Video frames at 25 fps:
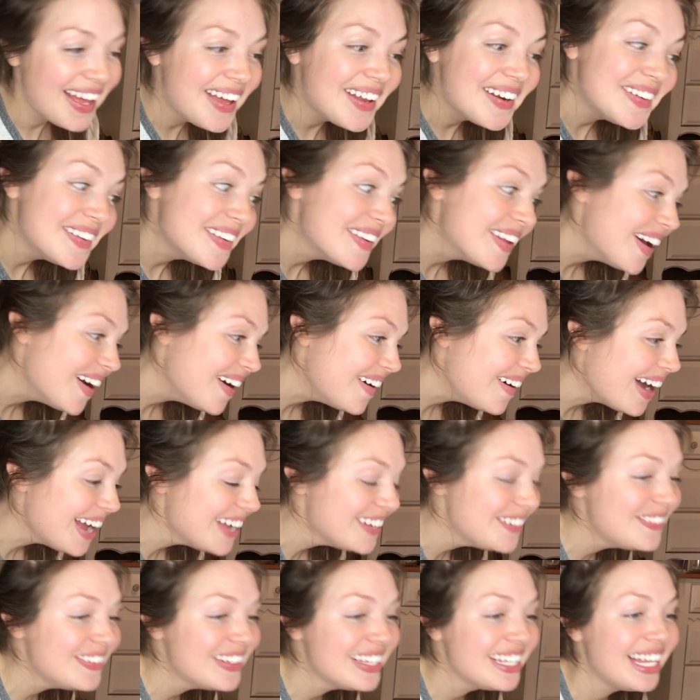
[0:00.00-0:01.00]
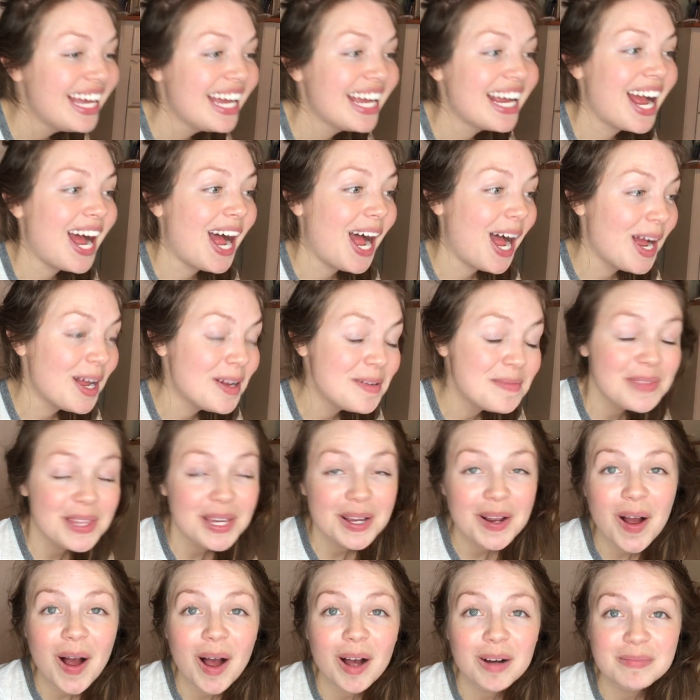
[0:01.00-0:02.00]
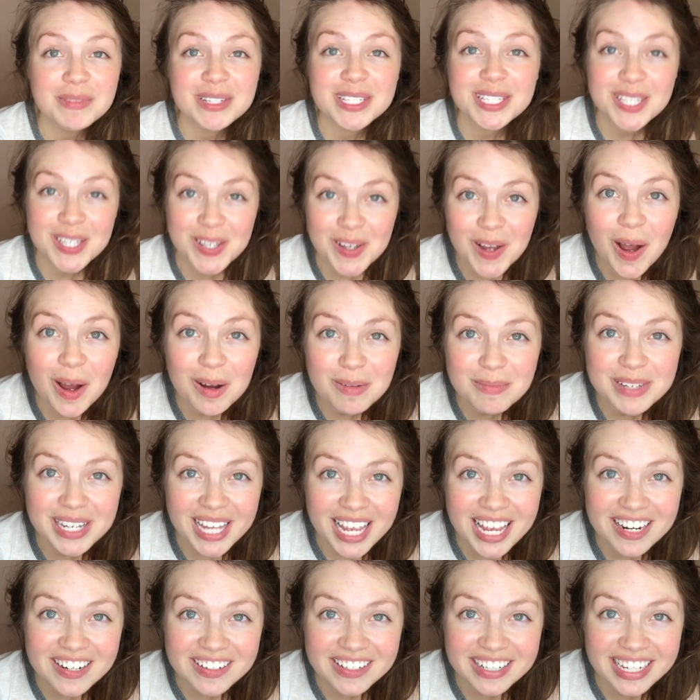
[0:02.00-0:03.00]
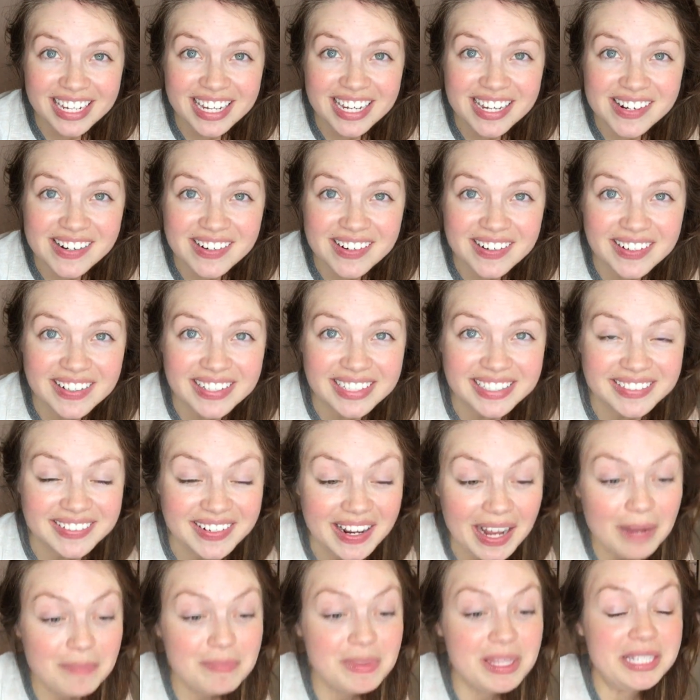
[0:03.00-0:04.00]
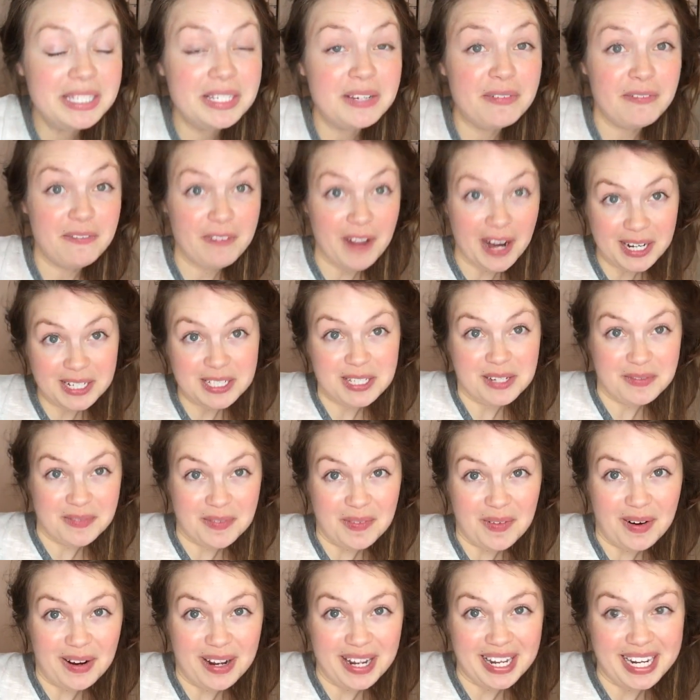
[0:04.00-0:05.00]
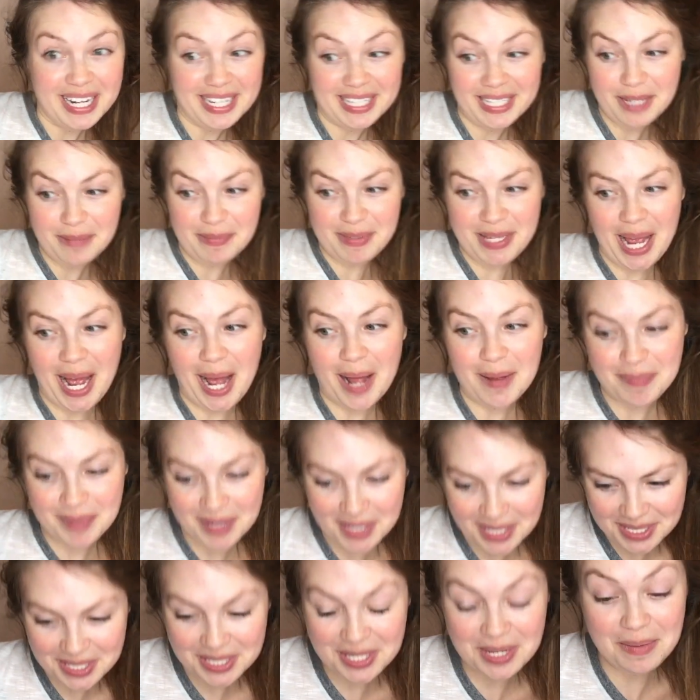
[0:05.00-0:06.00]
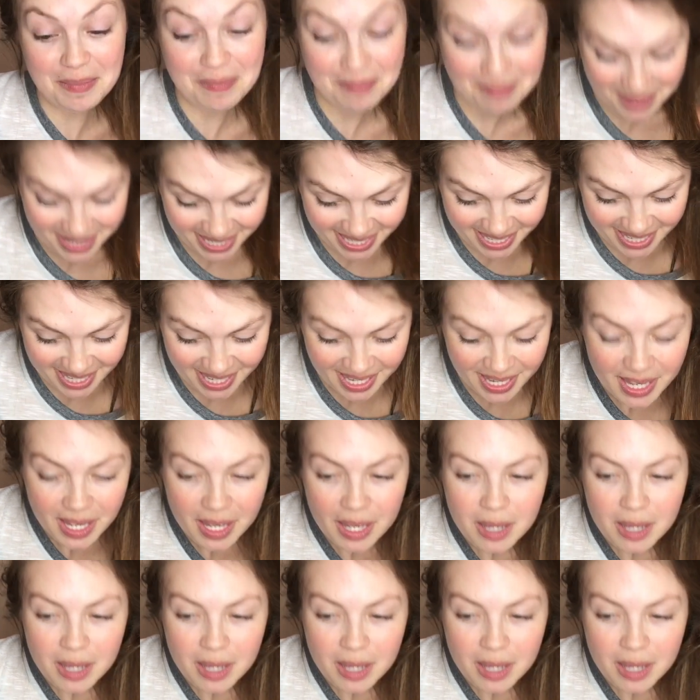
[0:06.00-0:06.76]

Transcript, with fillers: don't know, I feel like I'm the common denominator here, you know, I'm the defective one, it keeps happening to me,